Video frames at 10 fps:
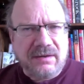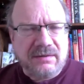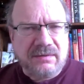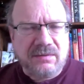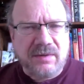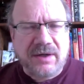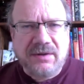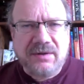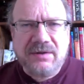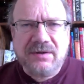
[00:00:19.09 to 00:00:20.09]

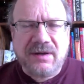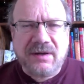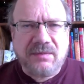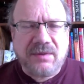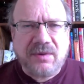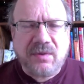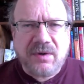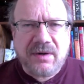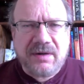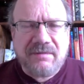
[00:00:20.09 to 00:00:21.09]
records and
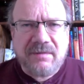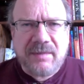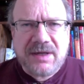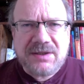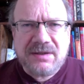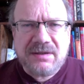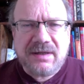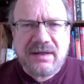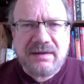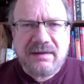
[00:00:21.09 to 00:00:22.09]
record information
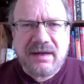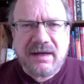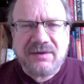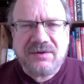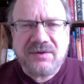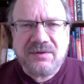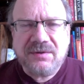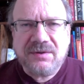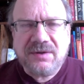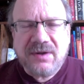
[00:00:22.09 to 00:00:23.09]
on
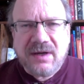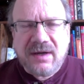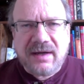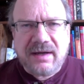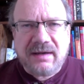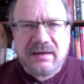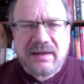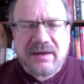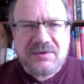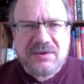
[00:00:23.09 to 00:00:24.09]
students.
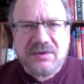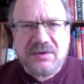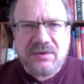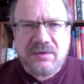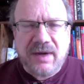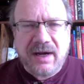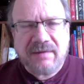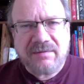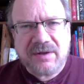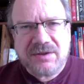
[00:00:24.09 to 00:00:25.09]
Allows you to
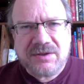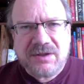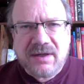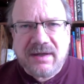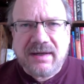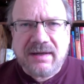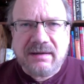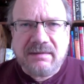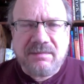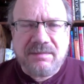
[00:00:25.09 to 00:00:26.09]
average
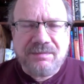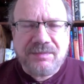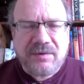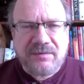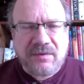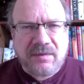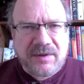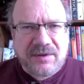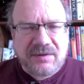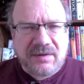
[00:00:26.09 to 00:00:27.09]

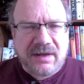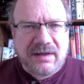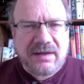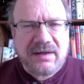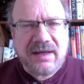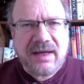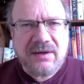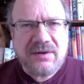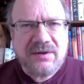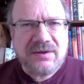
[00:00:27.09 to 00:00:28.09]
performance
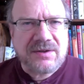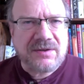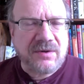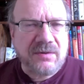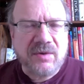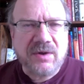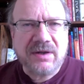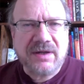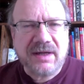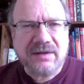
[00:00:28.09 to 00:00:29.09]
indicators such as homework,
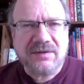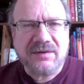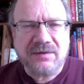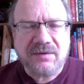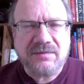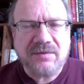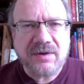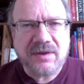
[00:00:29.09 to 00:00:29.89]
tests, and so forth.